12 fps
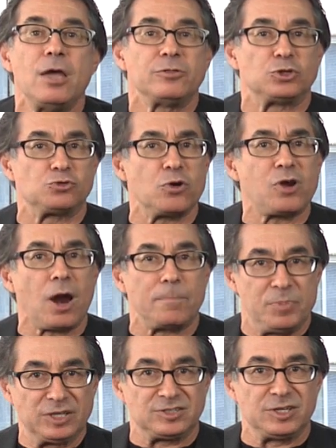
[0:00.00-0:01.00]
The TrueCar
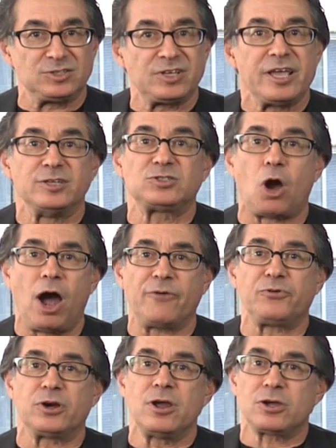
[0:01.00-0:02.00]
business is to
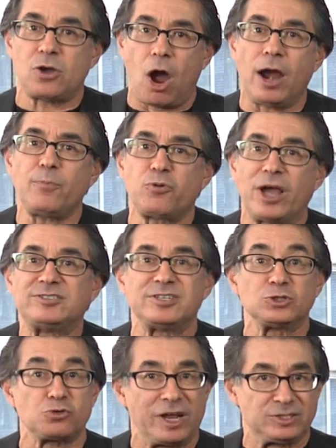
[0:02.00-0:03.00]
offer car
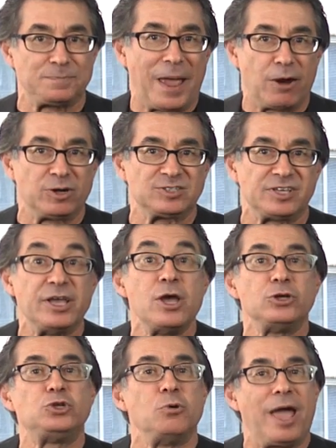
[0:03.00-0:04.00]
pricing transparency
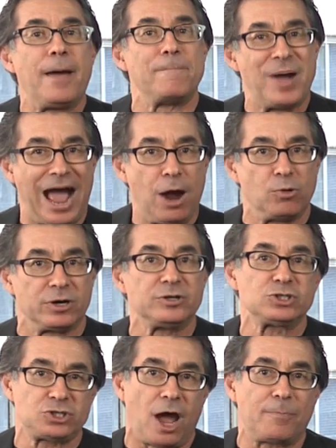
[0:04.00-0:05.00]
to empower
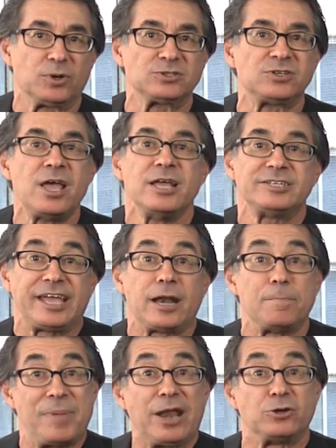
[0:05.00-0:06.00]
shoppers to get
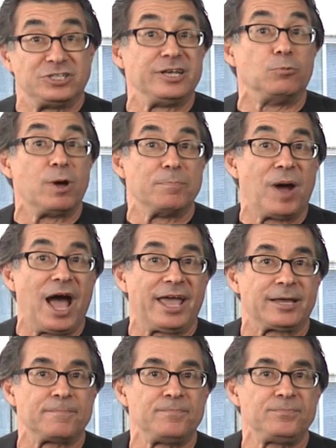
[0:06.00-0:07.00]
a better deal when buying.